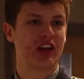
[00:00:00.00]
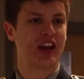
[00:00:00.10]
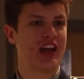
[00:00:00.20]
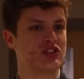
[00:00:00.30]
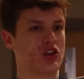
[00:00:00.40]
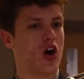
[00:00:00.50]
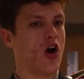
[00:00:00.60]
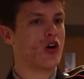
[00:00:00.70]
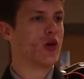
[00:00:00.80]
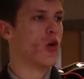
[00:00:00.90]
the cadets are
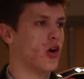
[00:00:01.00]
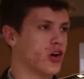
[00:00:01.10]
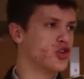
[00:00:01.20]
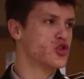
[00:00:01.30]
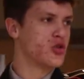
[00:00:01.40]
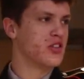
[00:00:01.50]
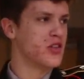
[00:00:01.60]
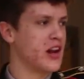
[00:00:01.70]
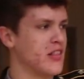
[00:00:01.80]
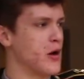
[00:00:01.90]
hard at work, strengthening